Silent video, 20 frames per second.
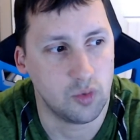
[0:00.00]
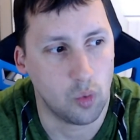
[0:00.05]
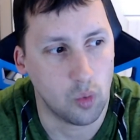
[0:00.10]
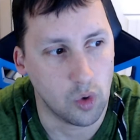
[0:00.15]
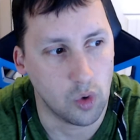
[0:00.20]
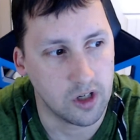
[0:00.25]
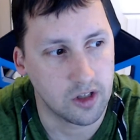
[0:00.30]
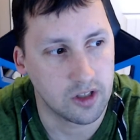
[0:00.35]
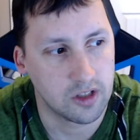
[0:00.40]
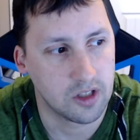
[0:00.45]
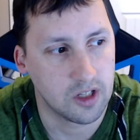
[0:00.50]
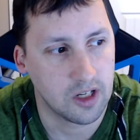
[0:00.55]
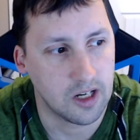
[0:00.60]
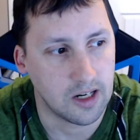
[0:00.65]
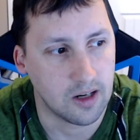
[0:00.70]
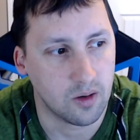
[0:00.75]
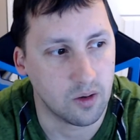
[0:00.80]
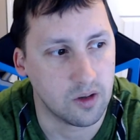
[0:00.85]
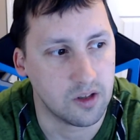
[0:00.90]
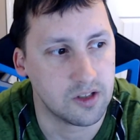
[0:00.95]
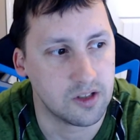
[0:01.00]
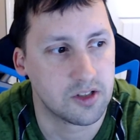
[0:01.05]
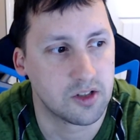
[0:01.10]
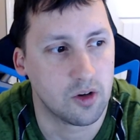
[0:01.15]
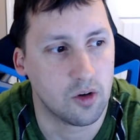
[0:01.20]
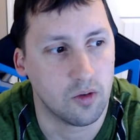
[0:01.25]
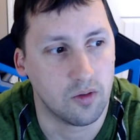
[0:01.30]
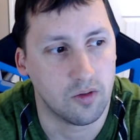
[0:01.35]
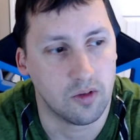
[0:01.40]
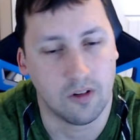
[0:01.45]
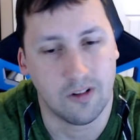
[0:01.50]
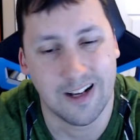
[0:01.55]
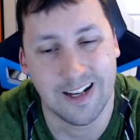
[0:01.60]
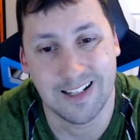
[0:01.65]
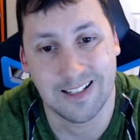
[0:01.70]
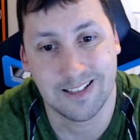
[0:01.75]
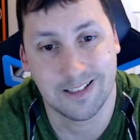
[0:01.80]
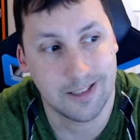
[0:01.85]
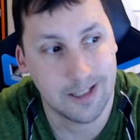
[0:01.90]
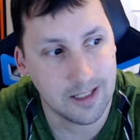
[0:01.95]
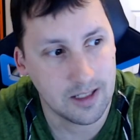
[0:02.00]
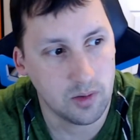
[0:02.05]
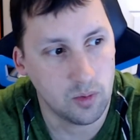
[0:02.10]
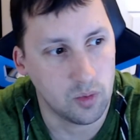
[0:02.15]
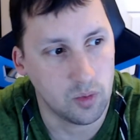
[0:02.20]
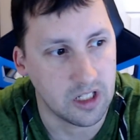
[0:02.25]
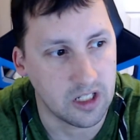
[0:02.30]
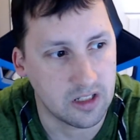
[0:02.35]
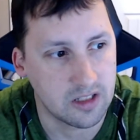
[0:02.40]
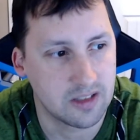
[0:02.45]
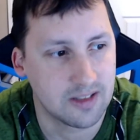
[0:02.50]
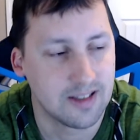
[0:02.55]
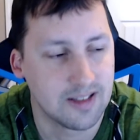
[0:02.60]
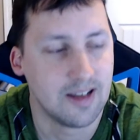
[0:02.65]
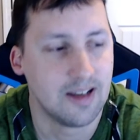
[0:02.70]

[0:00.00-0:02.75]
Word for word: work hours over the last 10 weeks